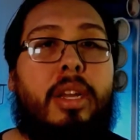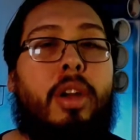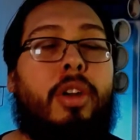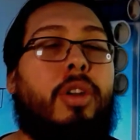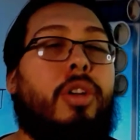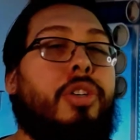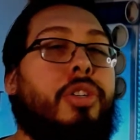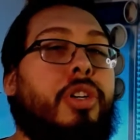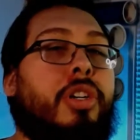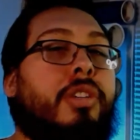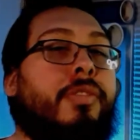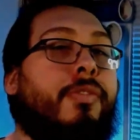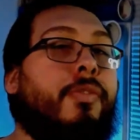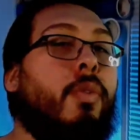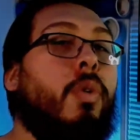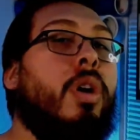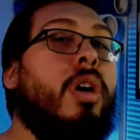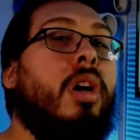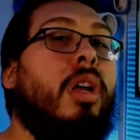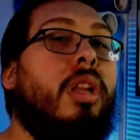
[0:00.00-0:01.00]
your shirts
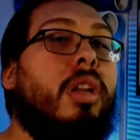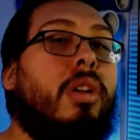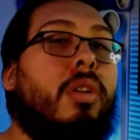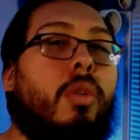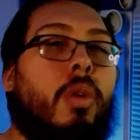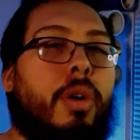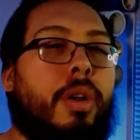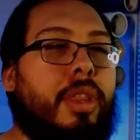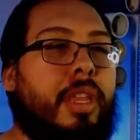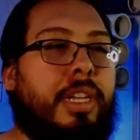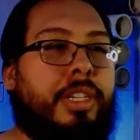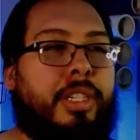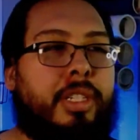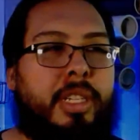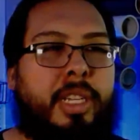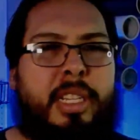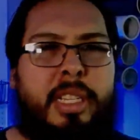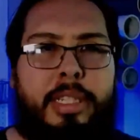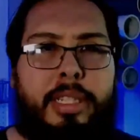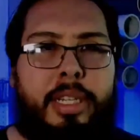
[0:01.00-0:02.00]
full color or are they just
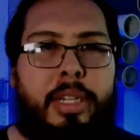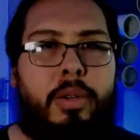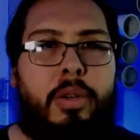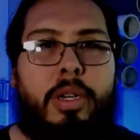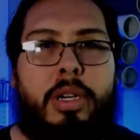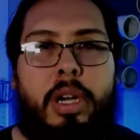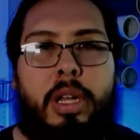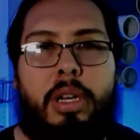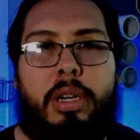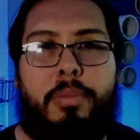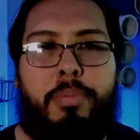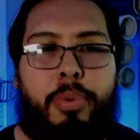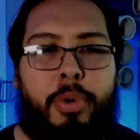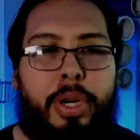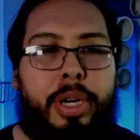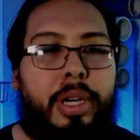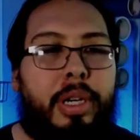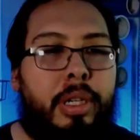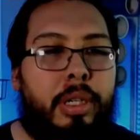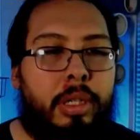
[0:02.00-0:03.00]
like a single color
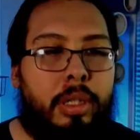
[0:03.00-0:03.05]
print?